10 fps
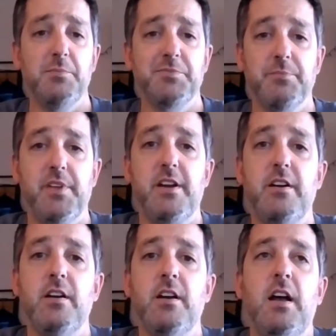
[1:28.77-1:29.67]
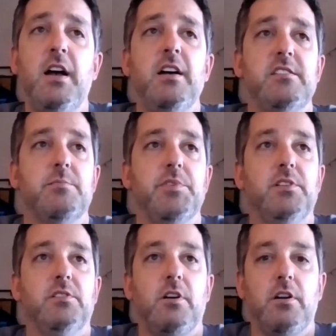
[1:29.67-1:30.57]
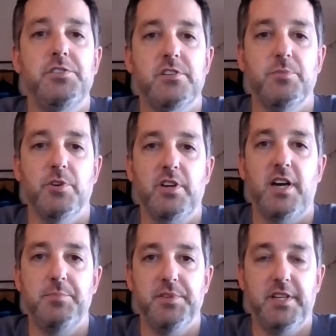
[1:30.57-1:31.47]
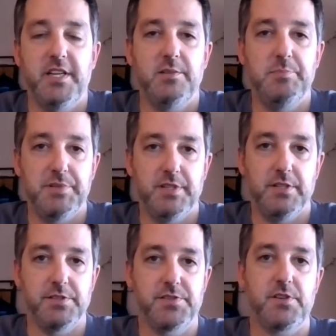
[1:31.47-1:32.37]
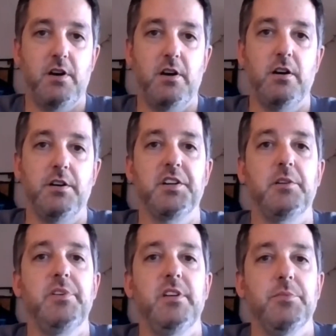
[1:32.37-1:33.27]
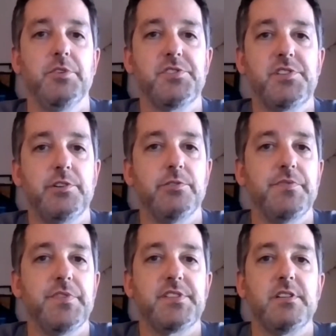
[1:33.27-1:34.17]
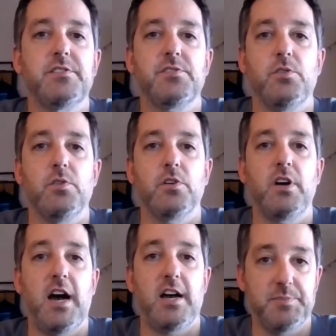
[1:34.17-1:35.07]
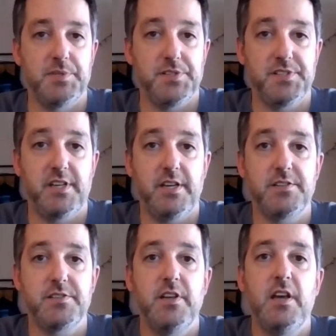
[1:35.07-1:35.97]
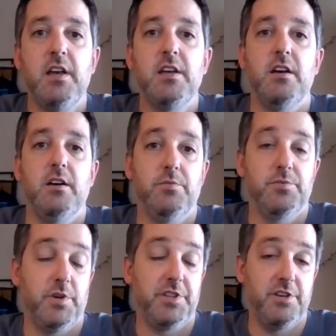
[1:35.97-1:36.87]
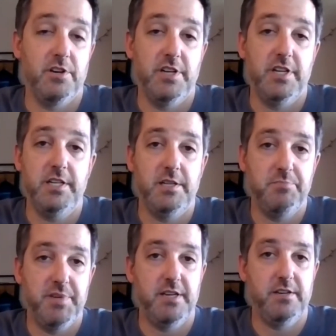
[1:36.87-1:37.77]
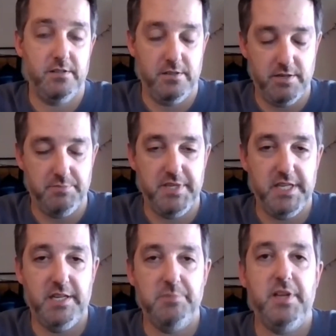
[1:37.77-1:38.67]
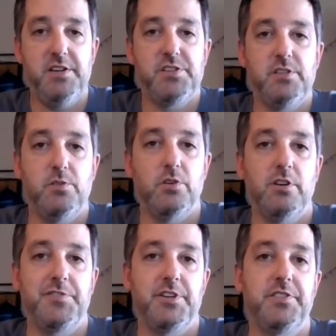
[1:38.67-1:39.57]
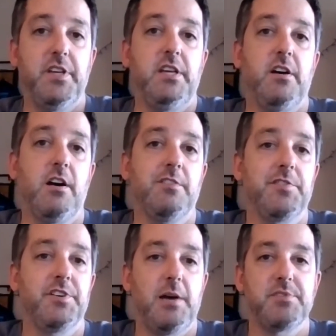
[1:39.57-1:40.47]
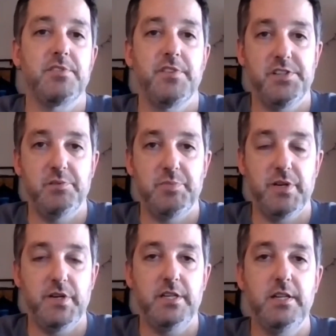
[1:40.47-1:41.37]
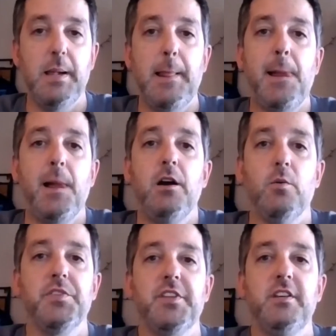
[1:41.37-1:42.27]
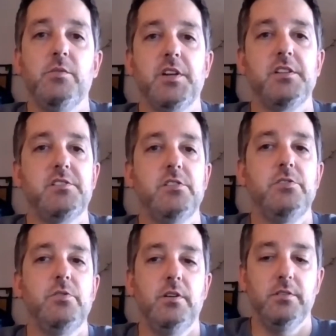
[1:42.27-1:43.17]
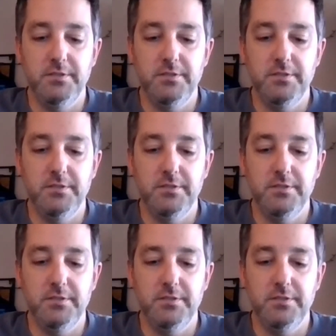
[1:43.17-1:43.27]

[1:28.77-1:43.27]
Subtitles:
From there, some of the larger, more complicated bills are going to be emergency room visits or hospital stays. Whether you're admitted inpatient or if you're in the ER for an observation period. One thing you'll want to do,